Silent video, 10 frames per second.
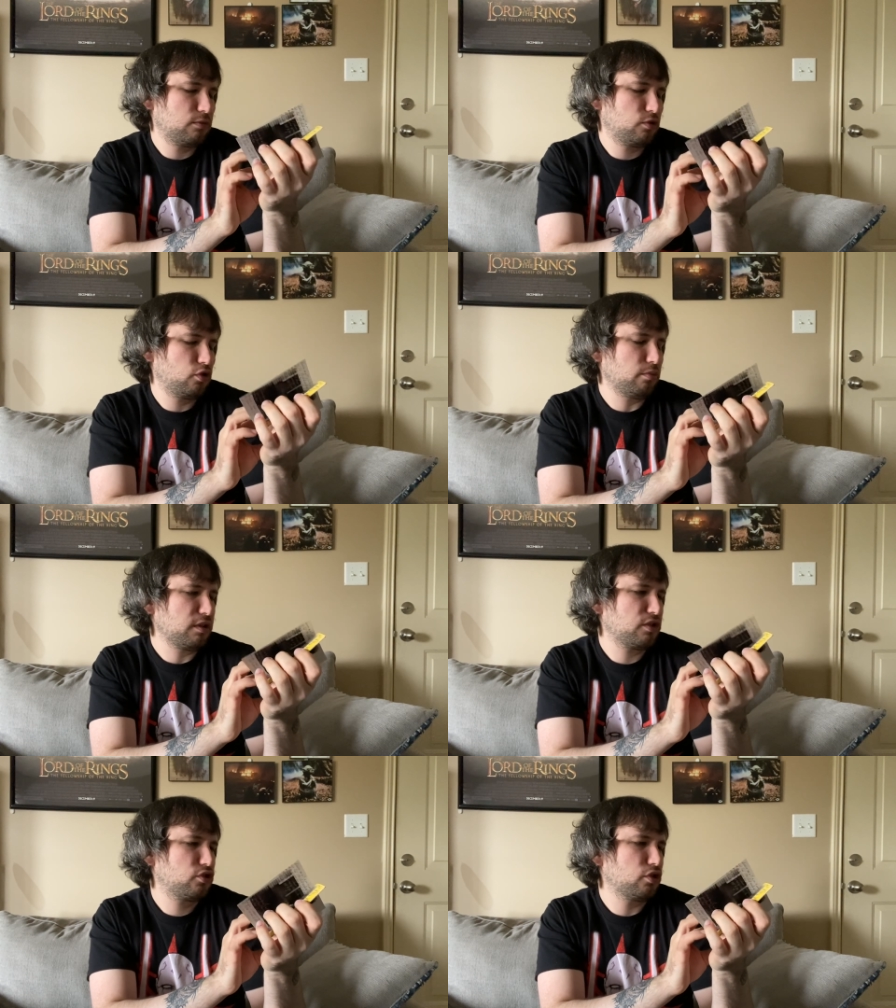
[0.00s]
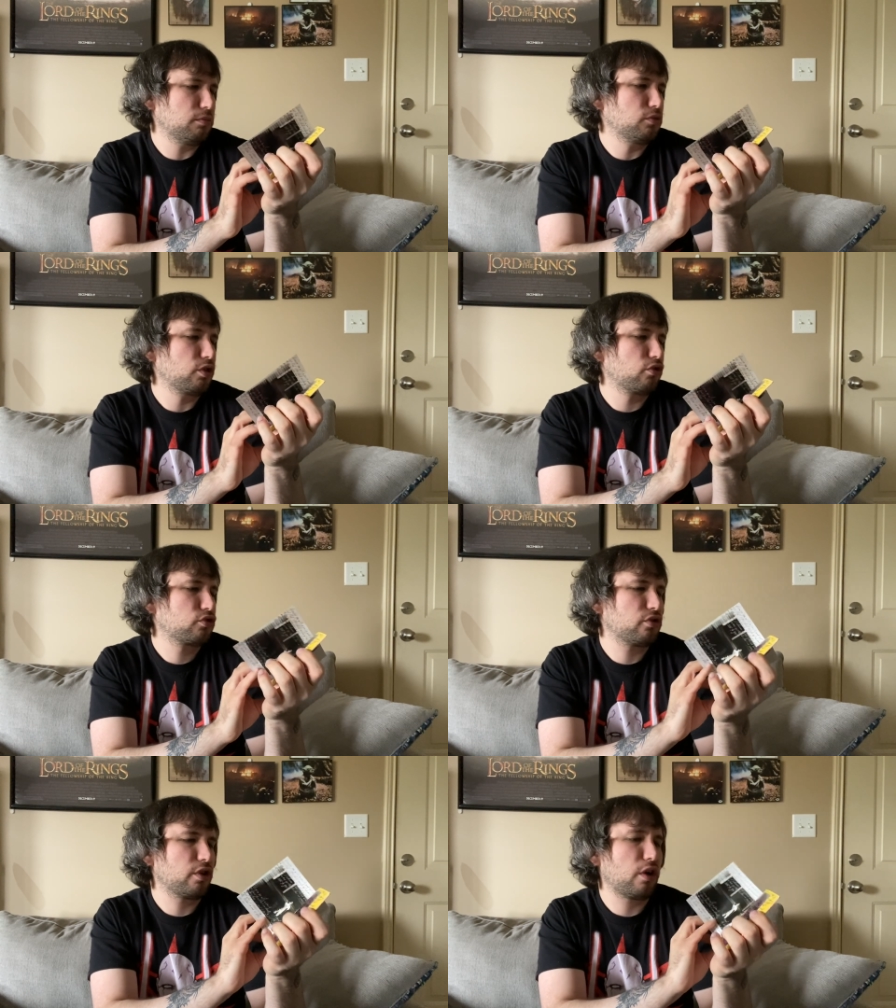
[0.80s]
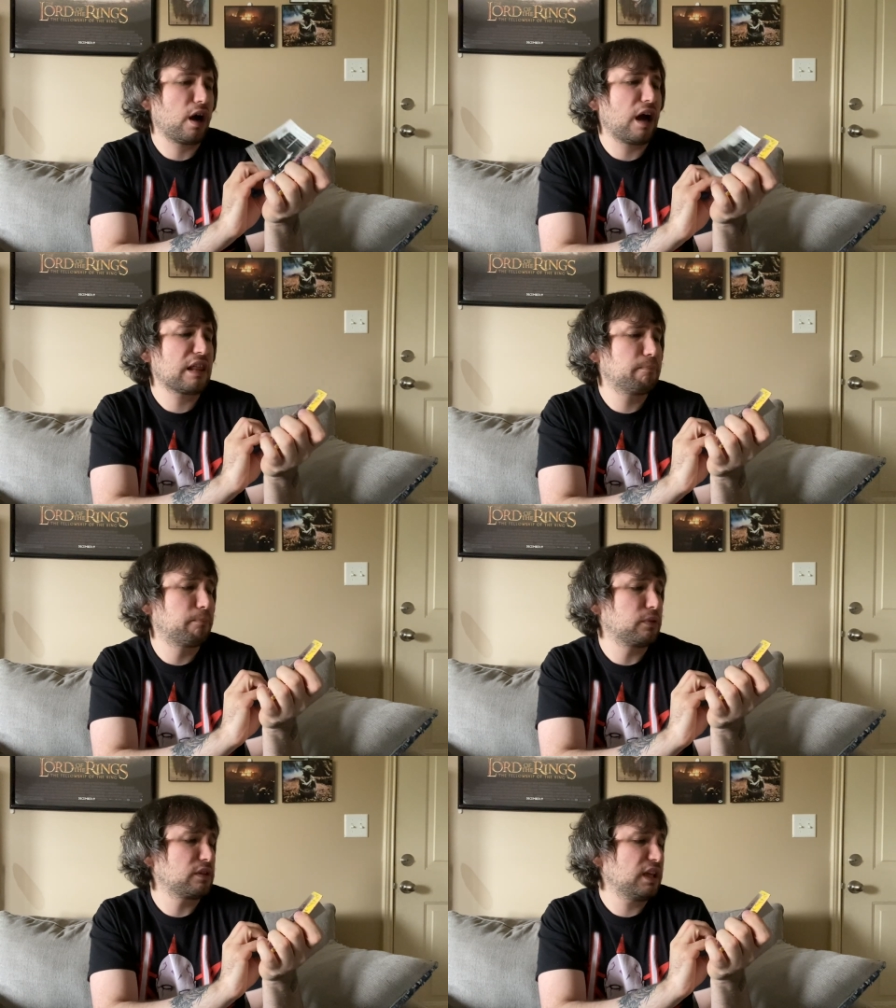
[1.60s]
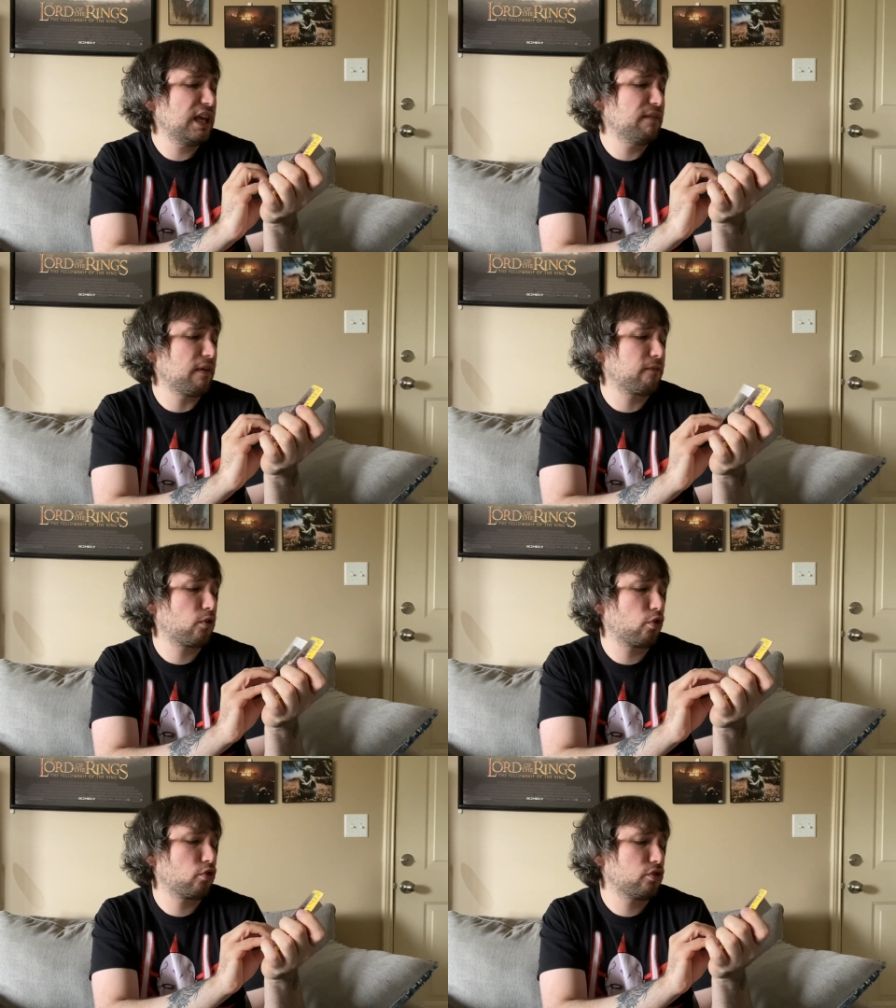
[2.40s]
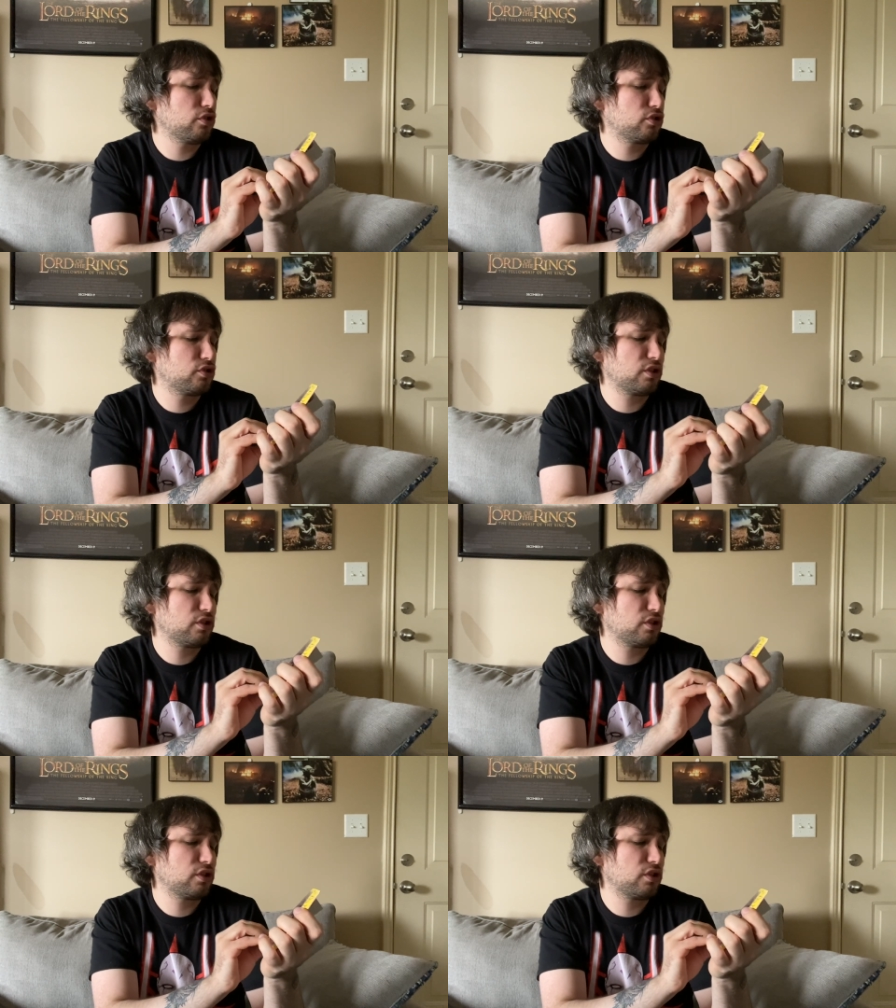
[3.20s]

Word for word: assuming that's some lyrics in there. I believe I've heard this